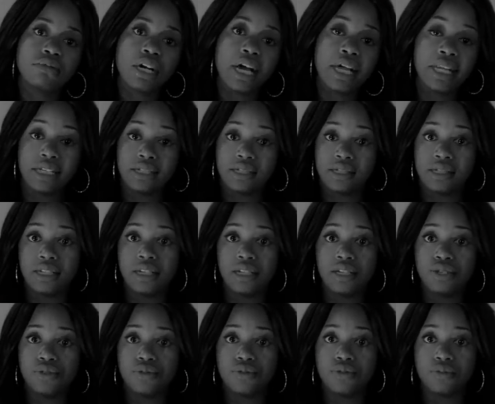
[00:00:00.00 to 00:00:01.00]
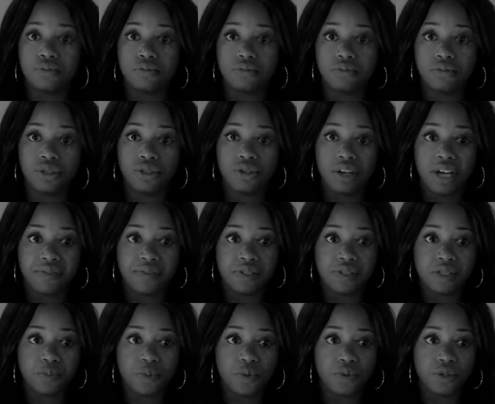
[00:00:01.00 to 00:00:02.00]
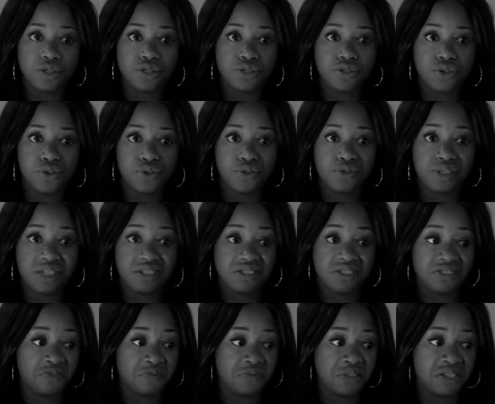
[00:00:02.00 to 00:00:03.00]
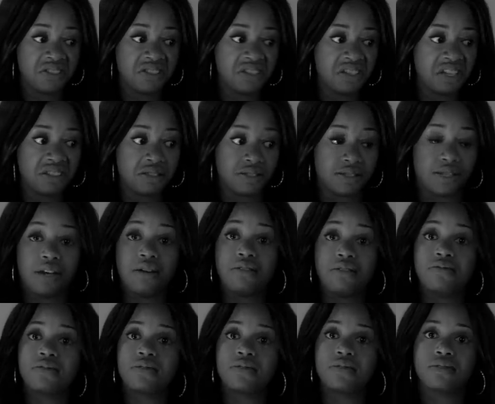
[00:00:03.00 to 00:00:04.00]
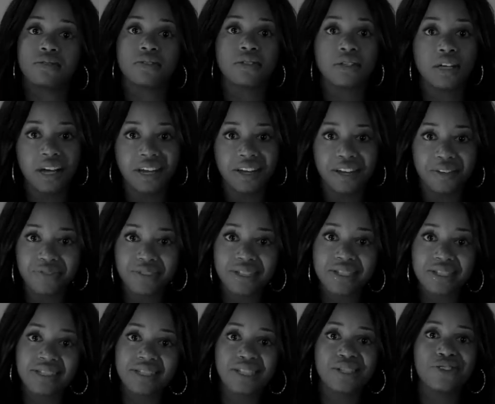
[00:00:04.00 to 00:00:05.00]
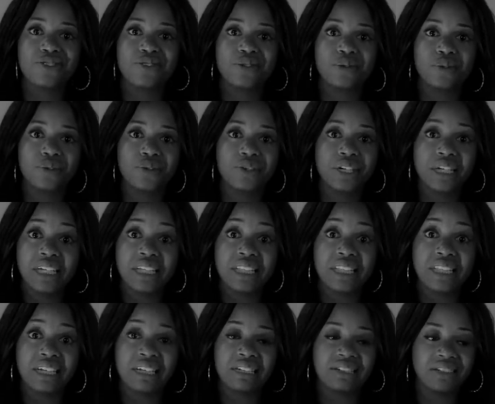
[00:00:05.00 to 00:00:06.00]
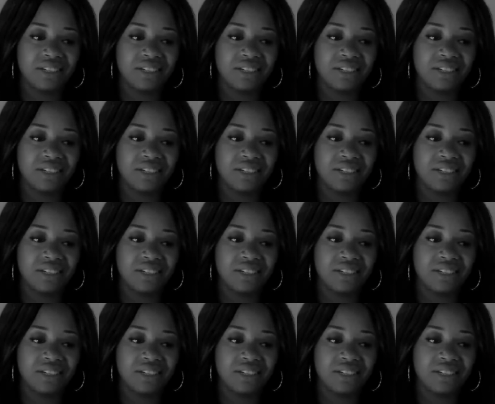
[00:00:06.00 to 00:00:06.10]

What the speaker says: I need to see you. I haven't spoken to you since you've been at this house. I haven't seen you or anything.